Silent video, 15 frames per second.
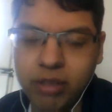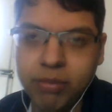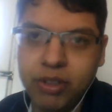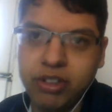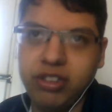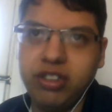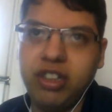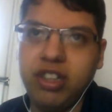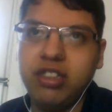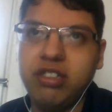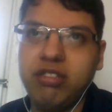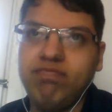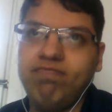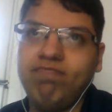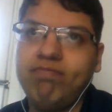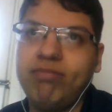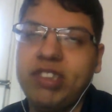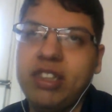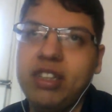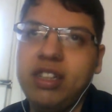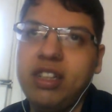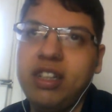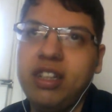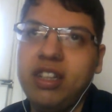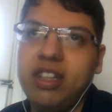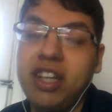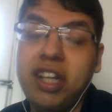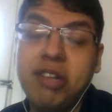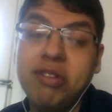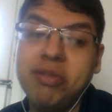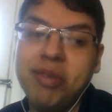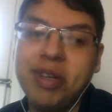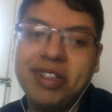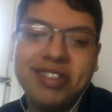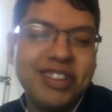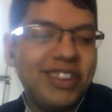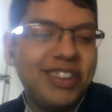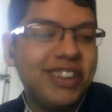the merchandise. Yeah, that was mine.